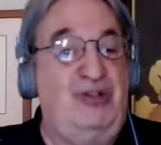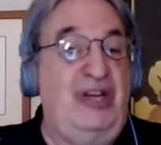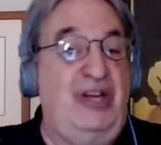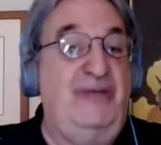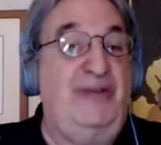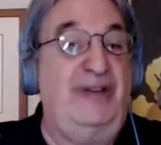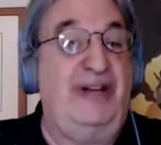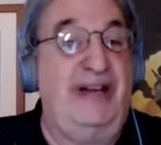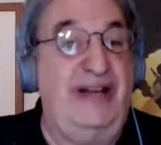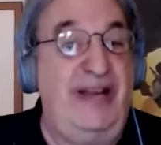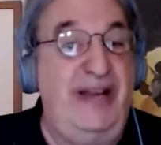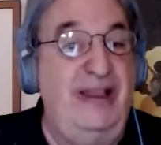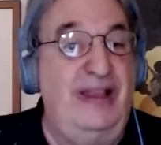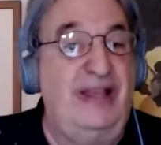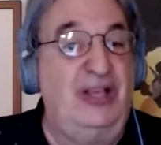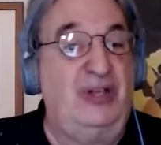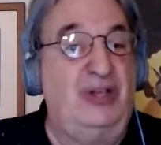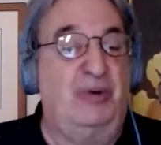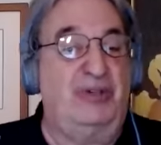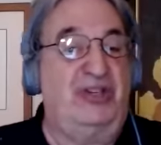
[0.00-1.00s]
even in
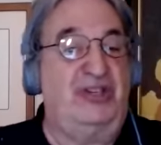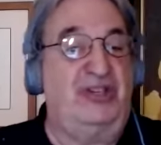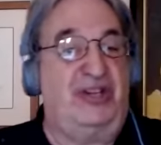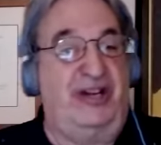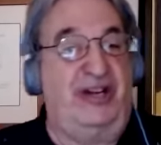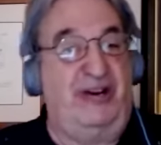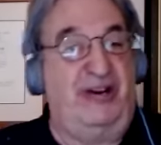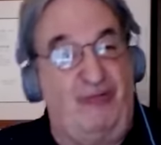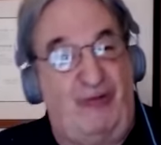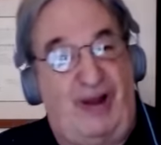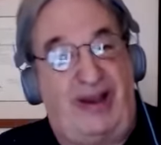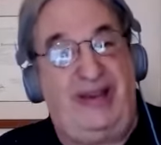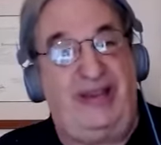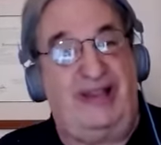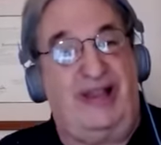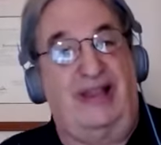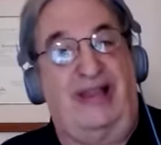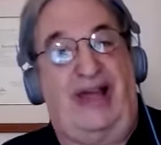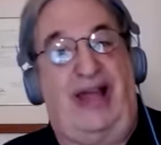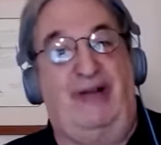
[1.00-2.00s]
English, which is an
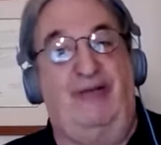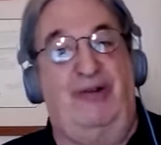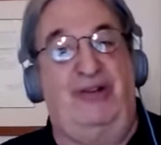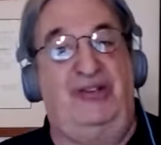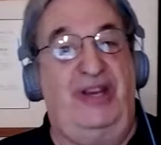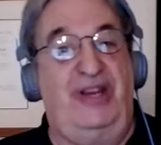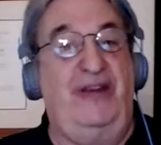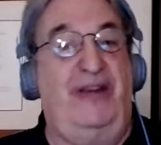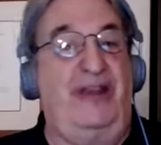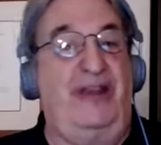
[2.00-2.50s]
irregular language.